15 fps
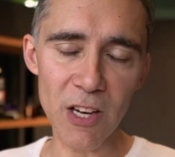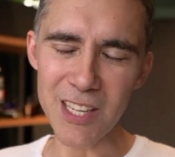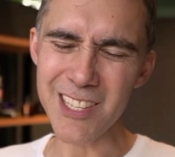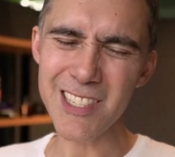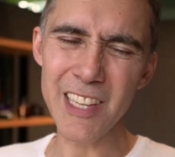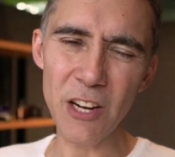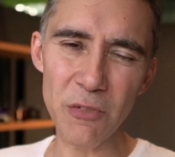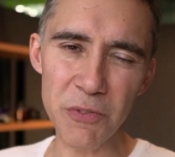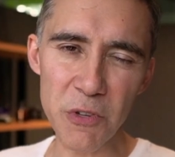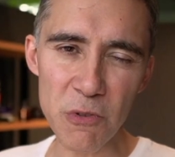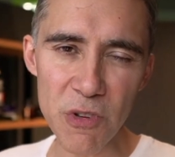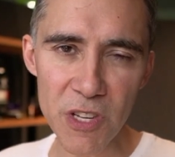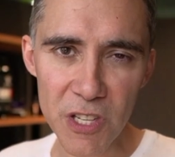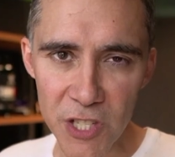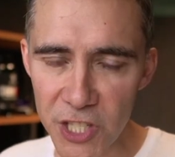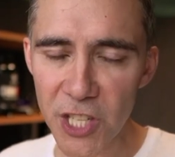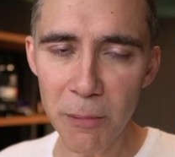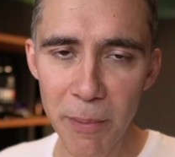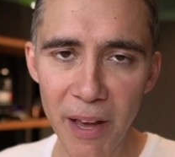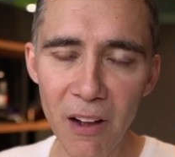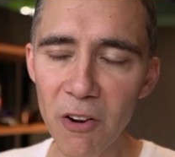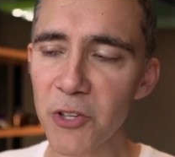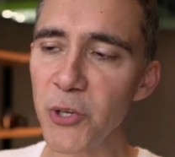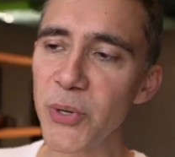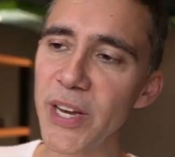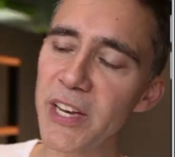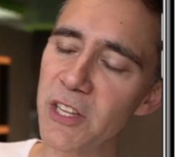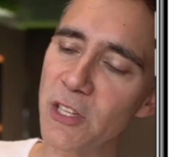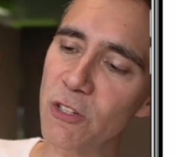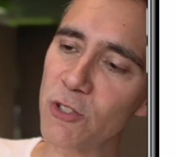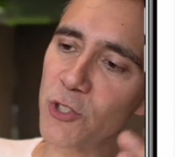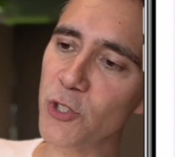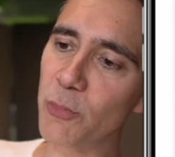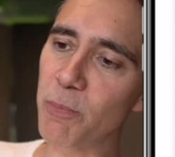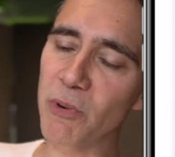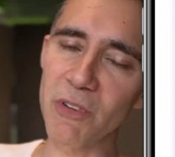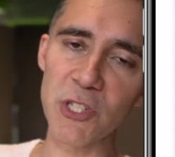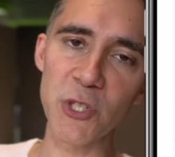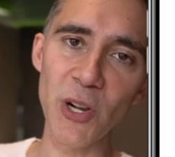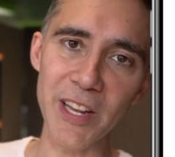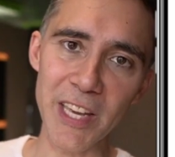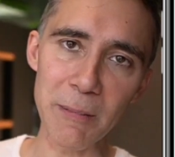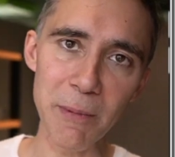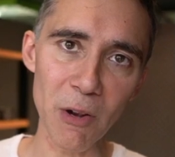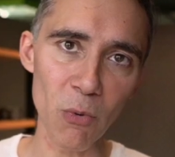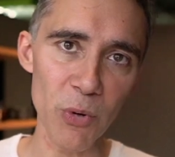Instead of using Gmail, you can use your professional email